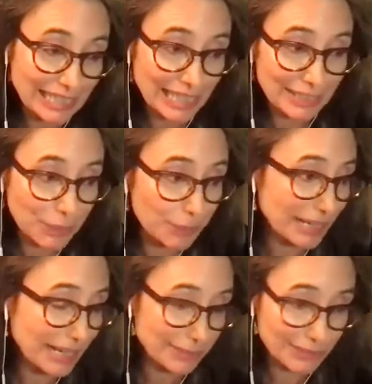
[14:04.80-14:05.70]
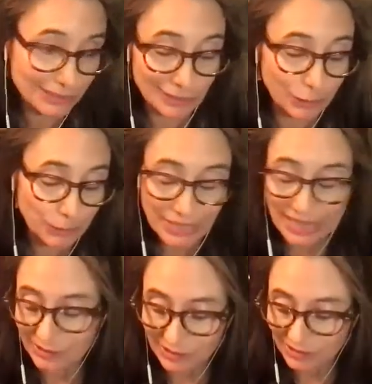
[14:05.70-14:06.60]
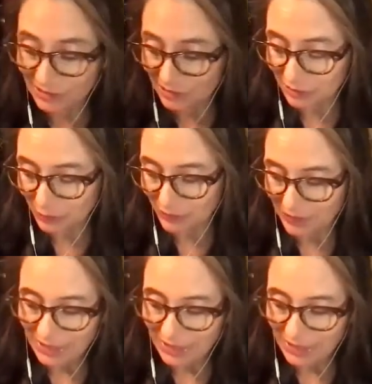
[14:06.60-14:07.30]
at open houses and old houses, and she's sort